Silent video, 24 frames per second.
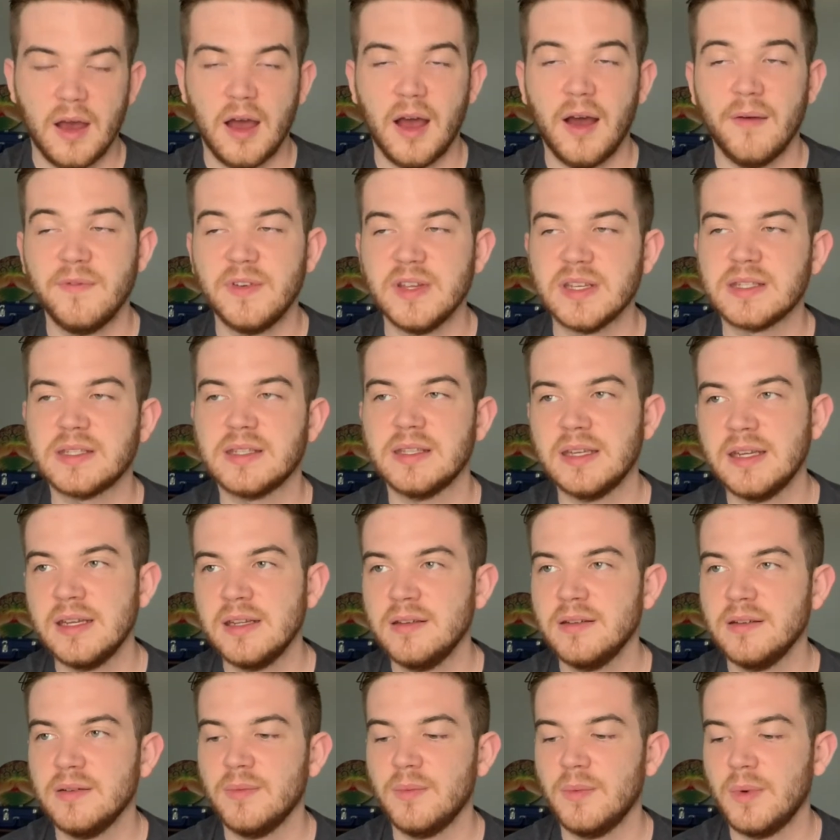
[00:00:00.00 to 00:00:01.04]
Obviously,
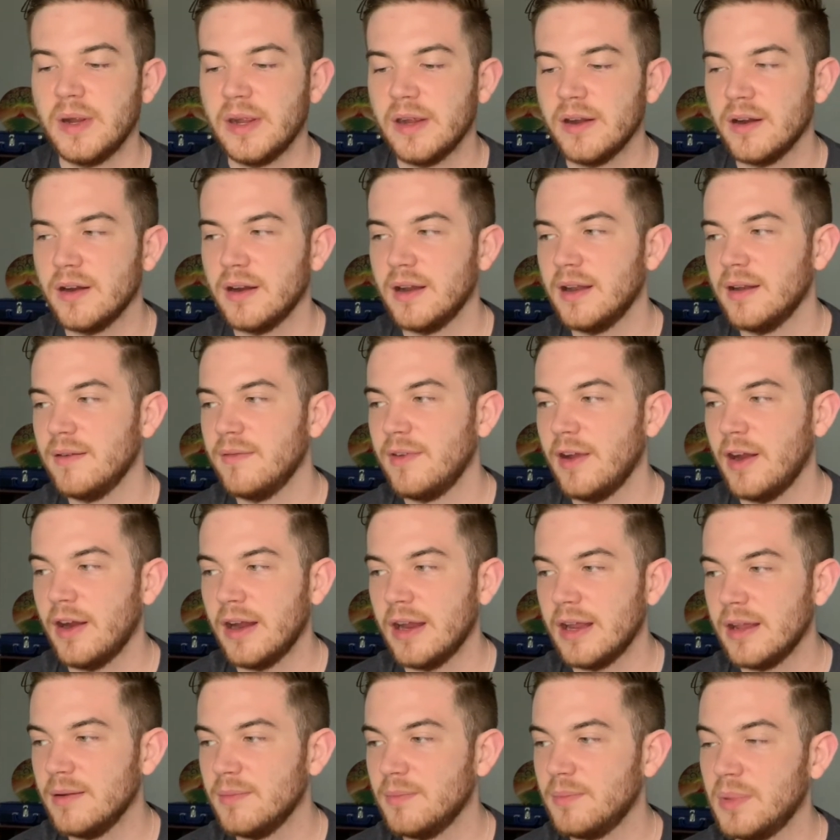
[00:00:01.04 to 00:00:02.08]
we are in a
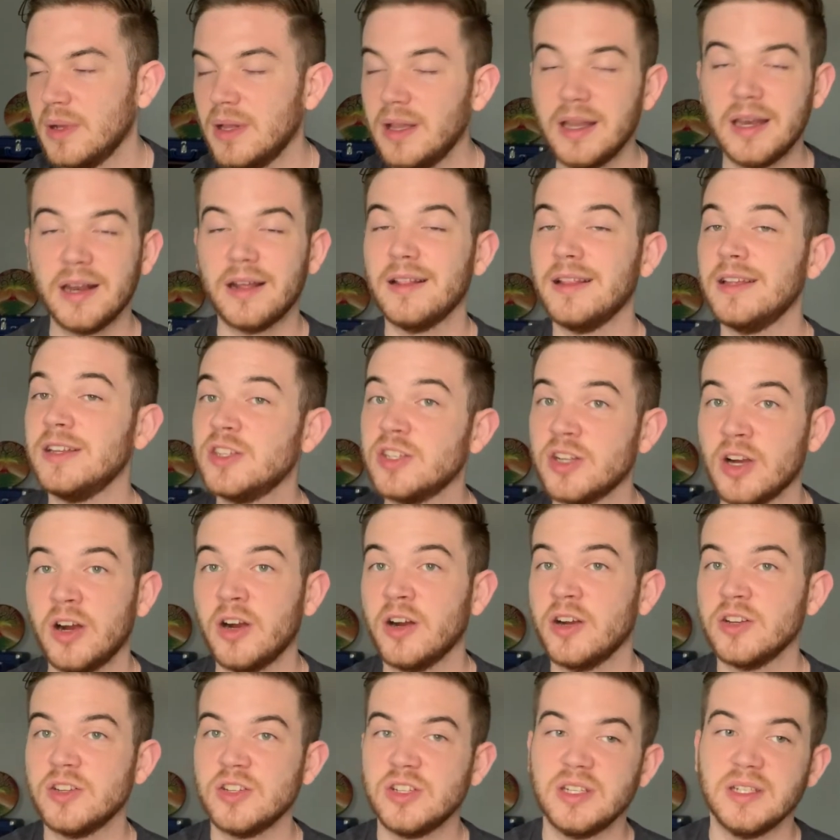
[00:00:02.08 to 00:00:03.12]
very politically
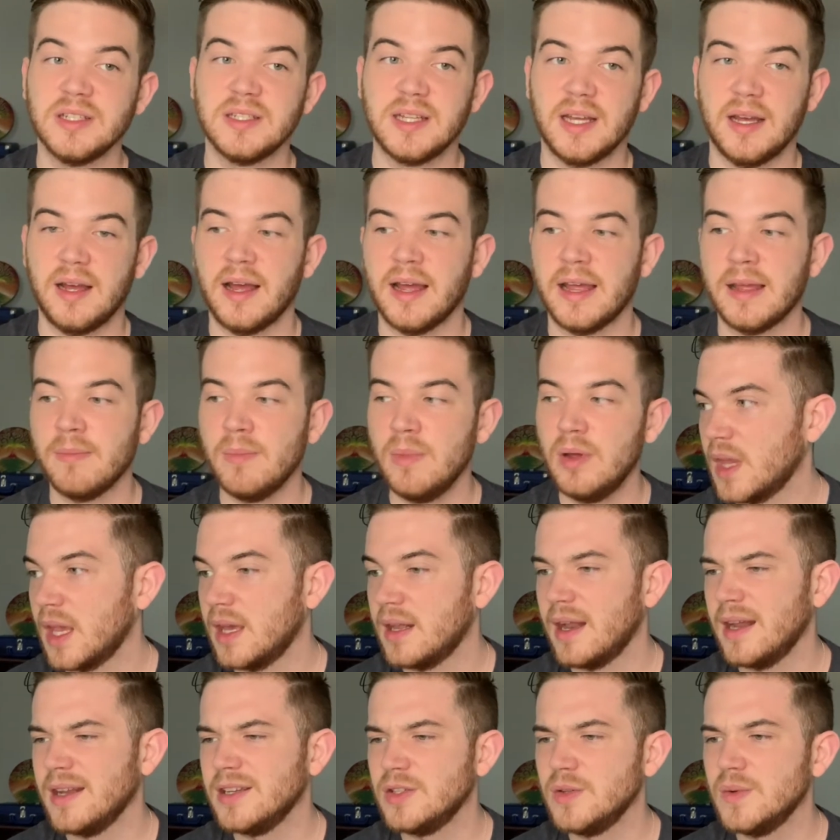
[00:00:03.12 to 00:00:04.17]
charged time, and
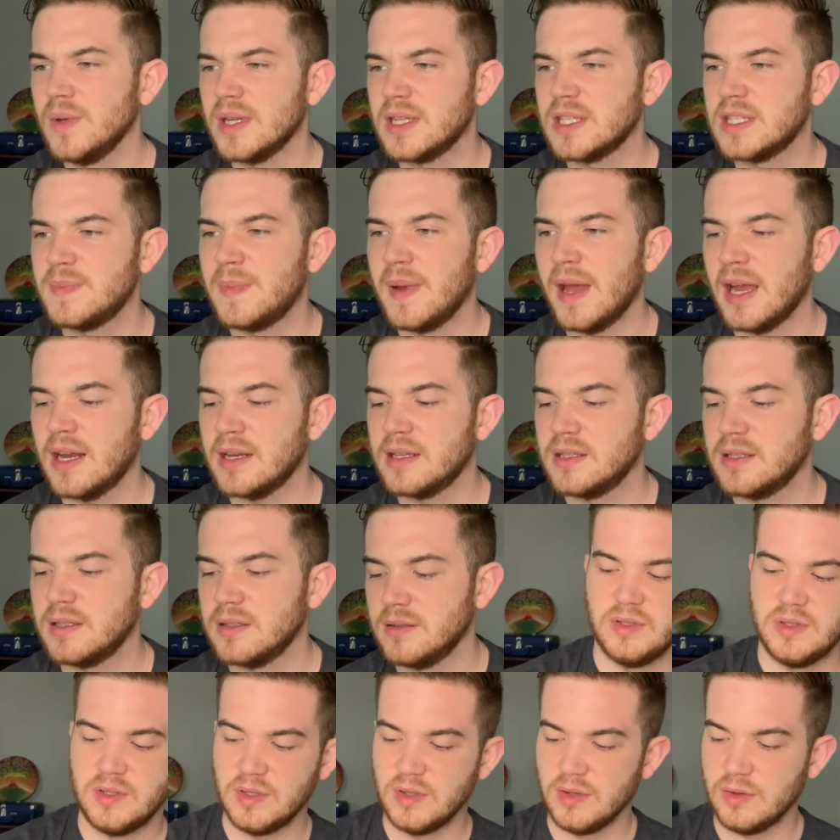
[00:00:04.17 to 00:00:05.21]
I do expect
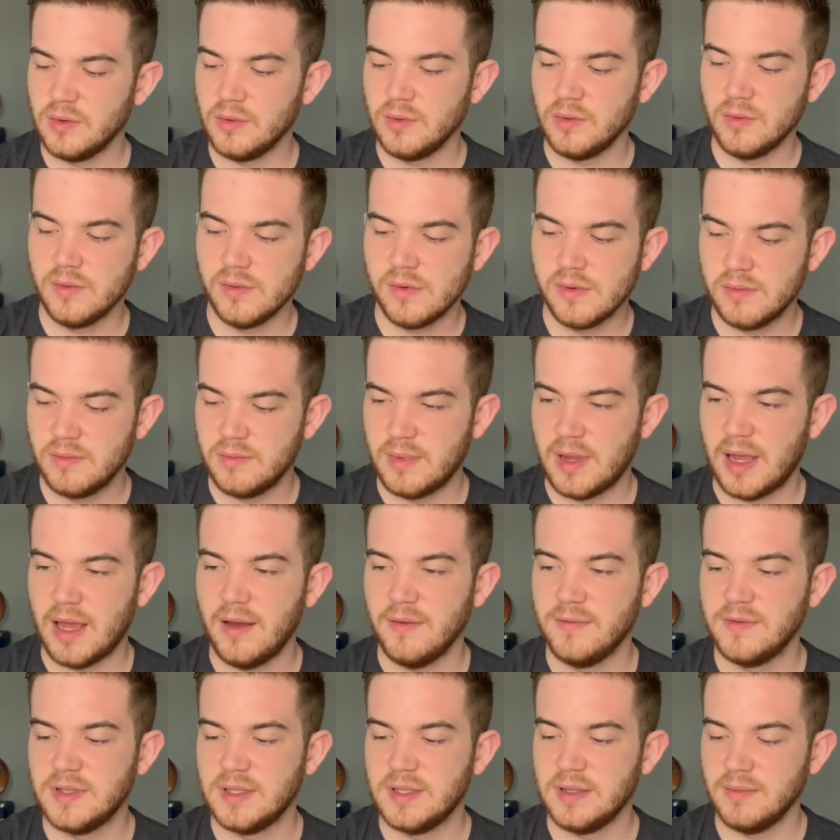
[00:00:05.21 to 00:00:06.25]
to
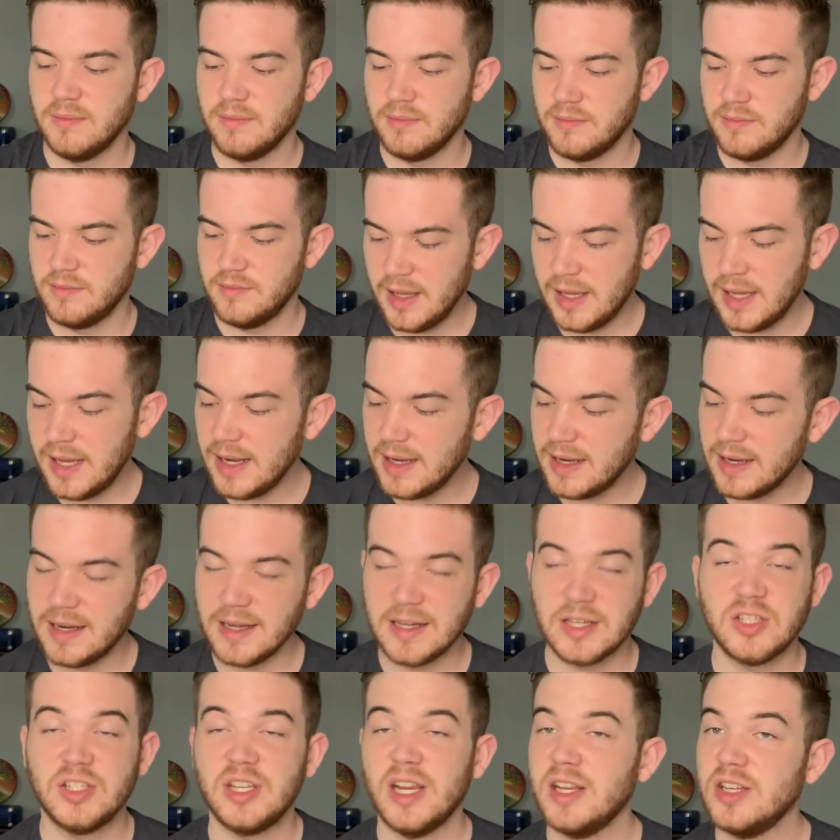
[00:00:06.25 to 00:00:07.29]
have some heated
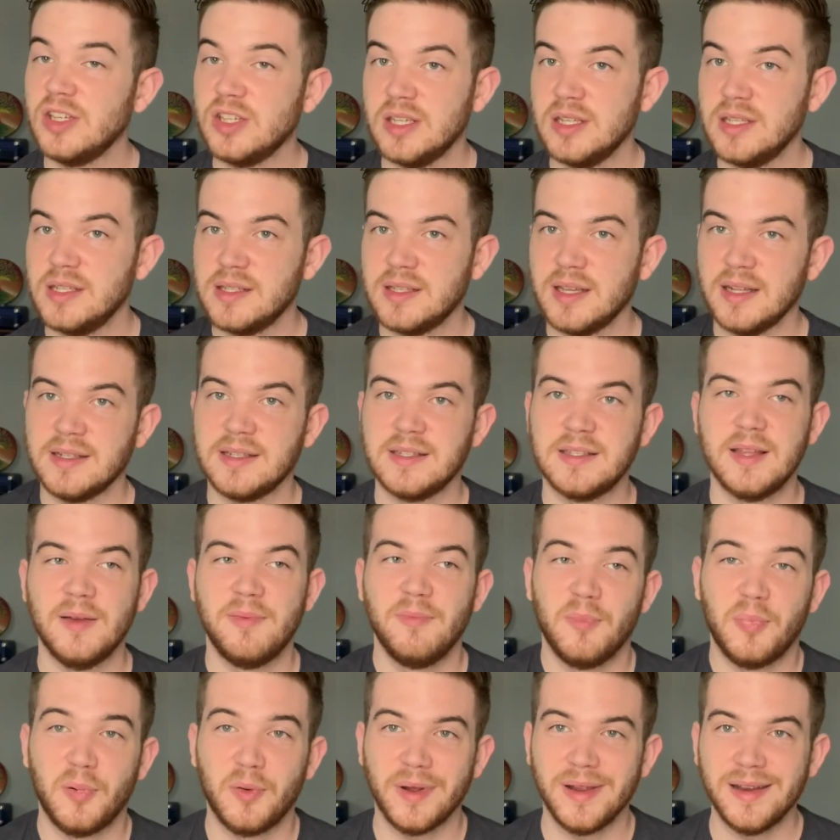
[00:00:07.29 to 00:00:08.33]
exchanges at some
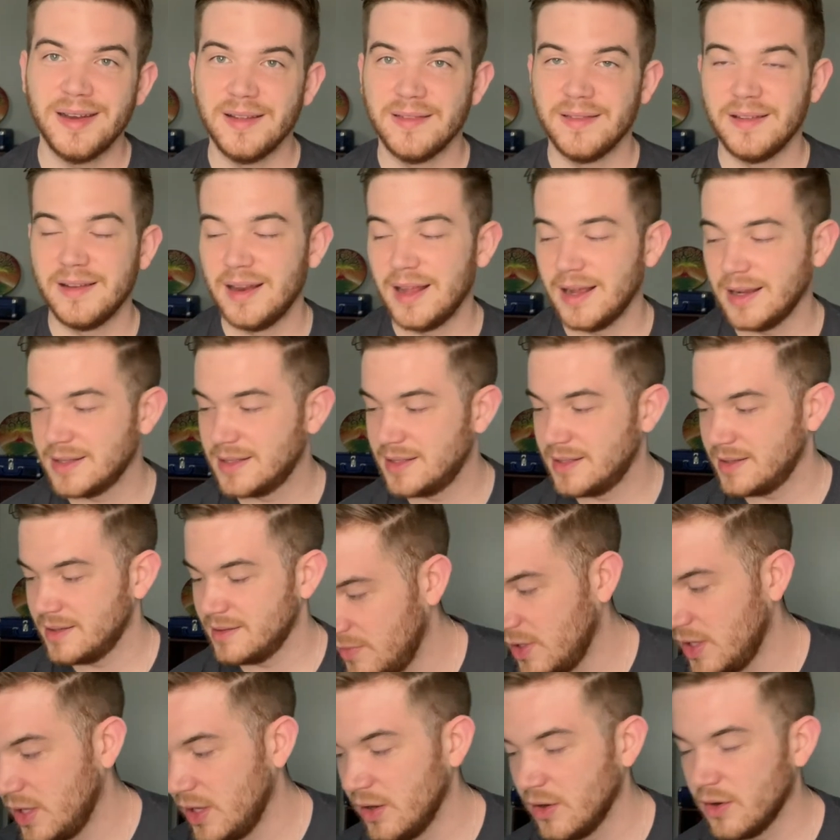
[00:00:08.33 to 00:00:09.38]
point in the next
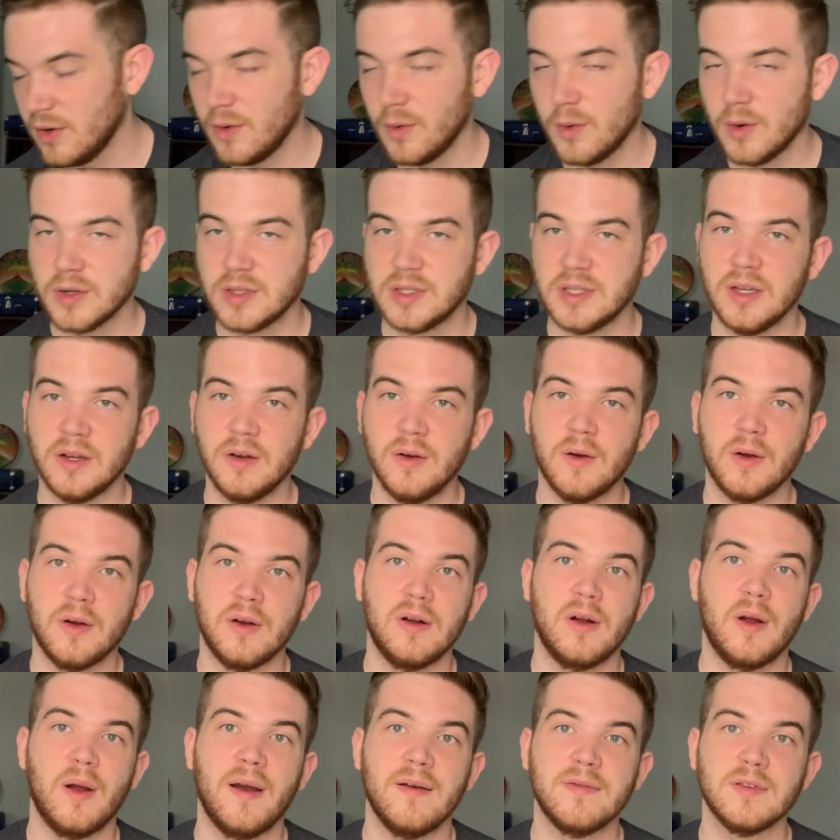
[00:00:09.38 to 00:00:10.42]
year or so, or
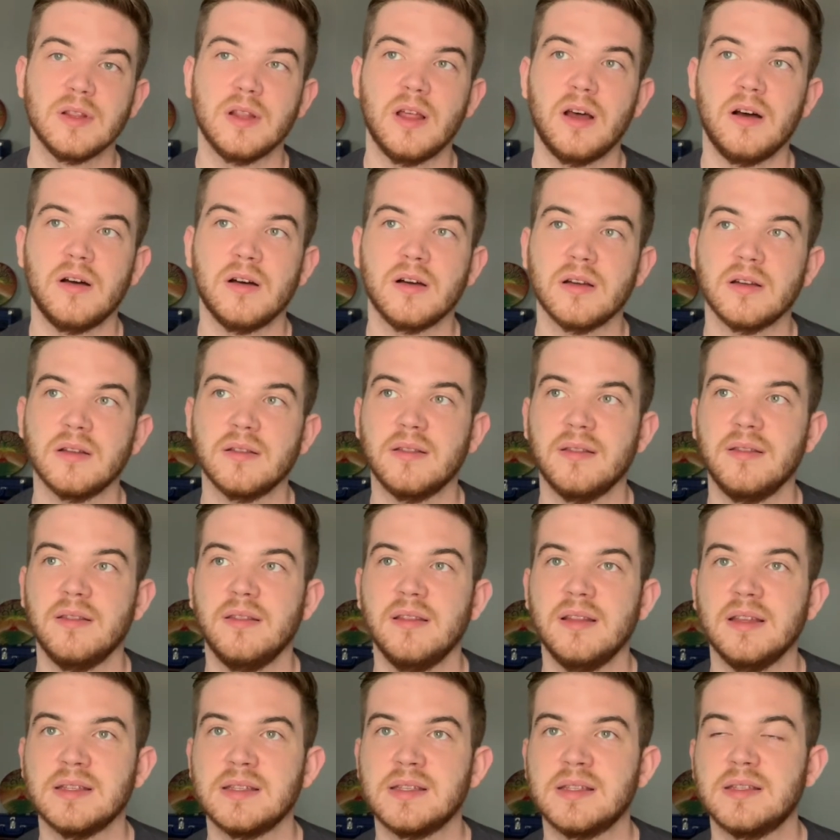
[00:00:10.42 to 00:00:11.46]
however long
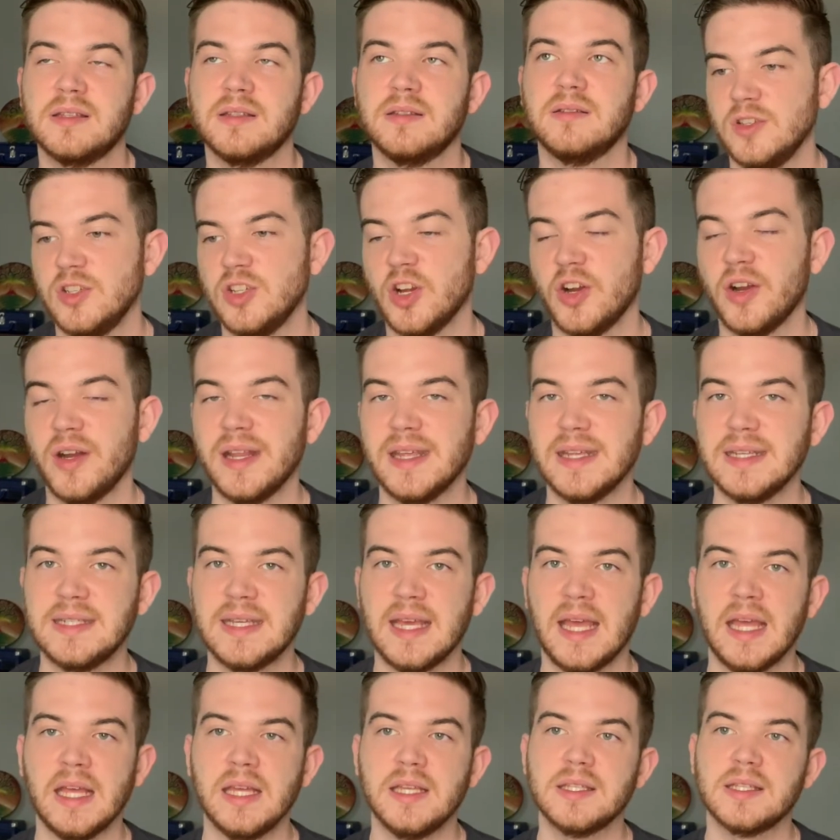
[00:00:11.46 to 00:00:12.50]
this journey
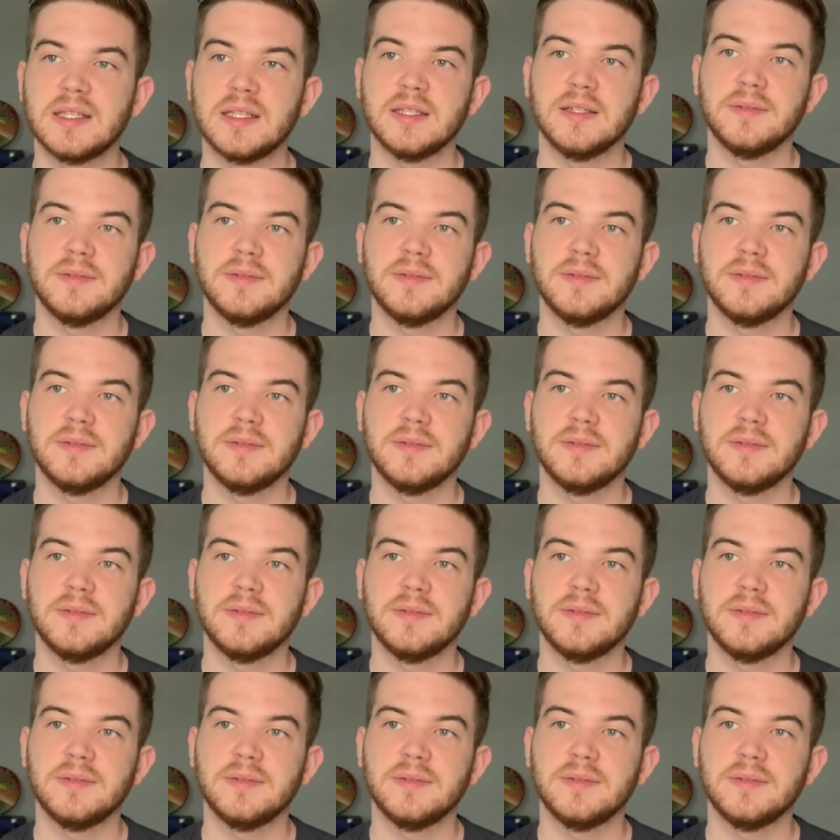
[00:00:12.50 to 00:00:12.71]
takes.